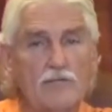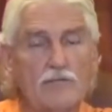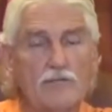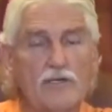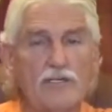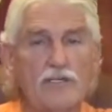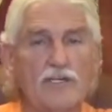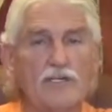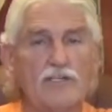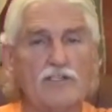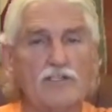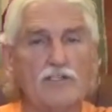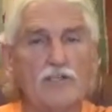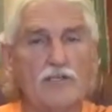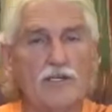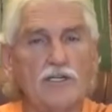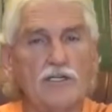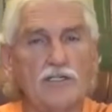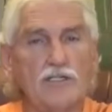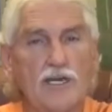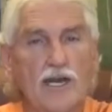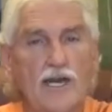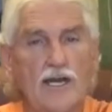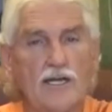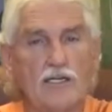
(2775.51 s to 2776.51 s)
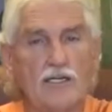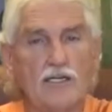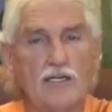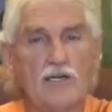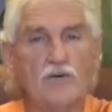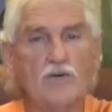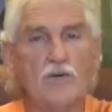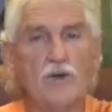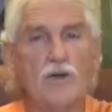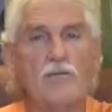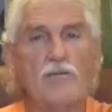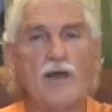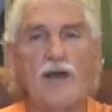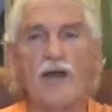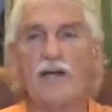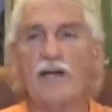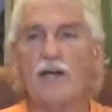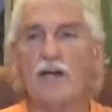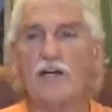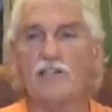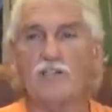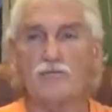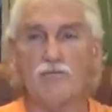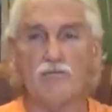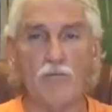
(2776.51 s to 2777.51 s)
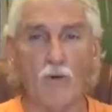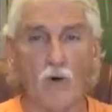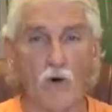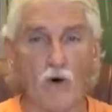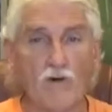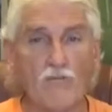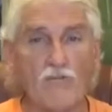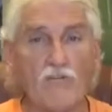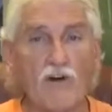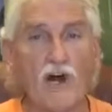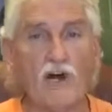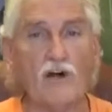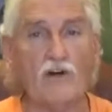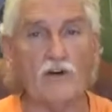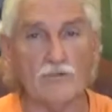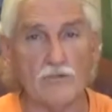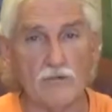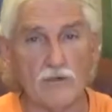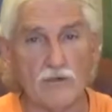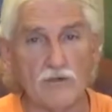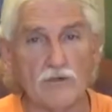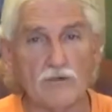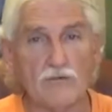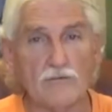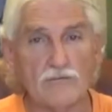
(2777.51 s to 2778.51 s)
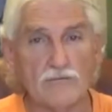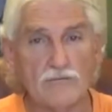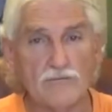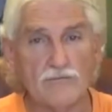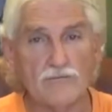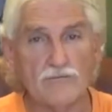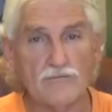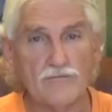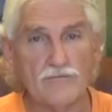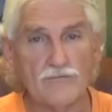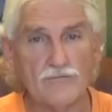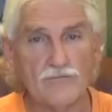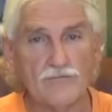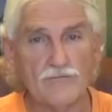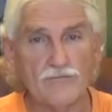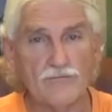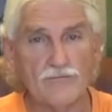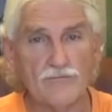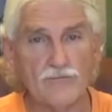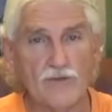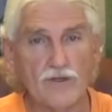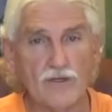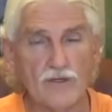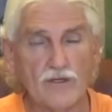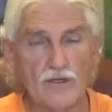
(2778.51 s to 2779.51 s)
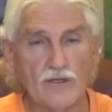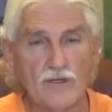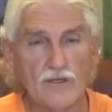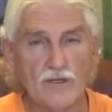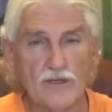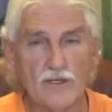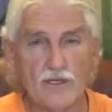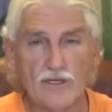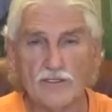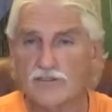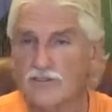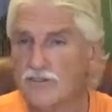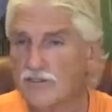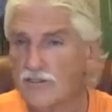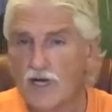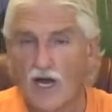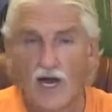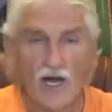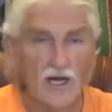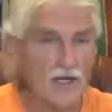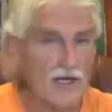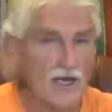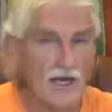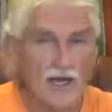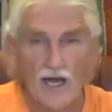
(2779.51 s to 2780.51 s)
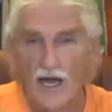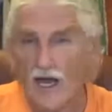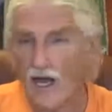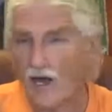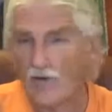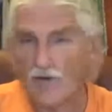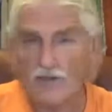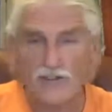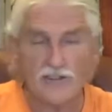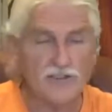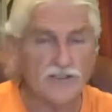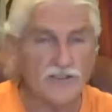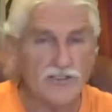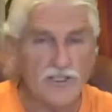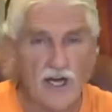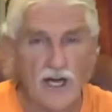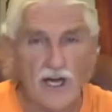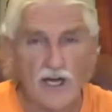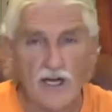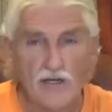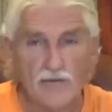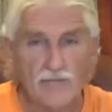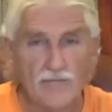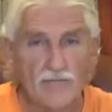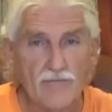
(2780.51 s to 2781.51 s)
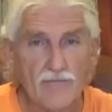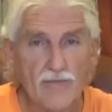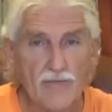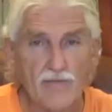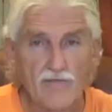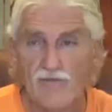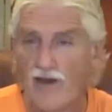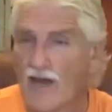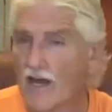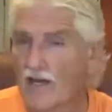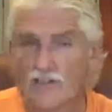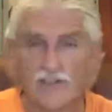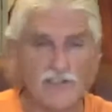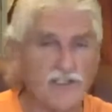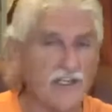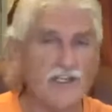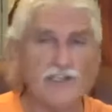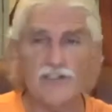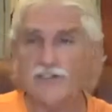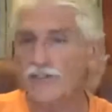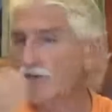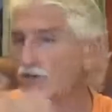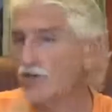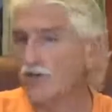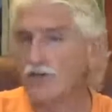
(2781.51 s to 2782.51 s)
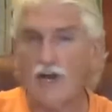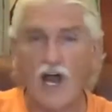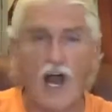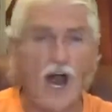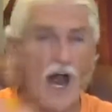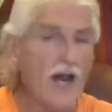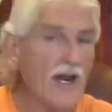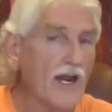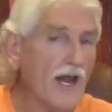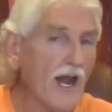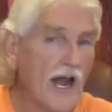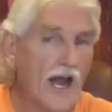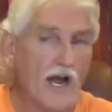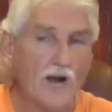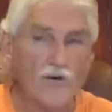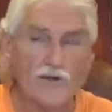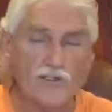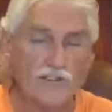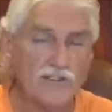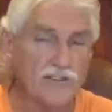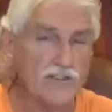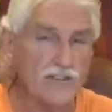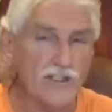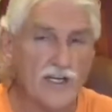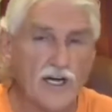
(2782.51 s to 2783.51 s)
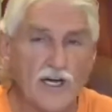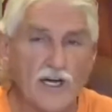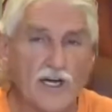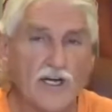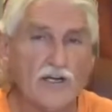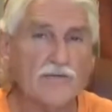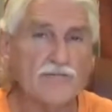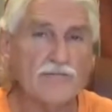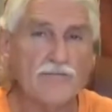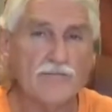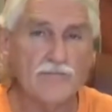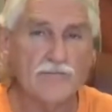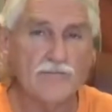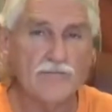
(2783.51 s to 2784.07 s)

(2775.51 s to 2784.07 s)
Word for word: but in doing that, we make us more vulnerable. It's not how it's done. Vaccines are not how it's done.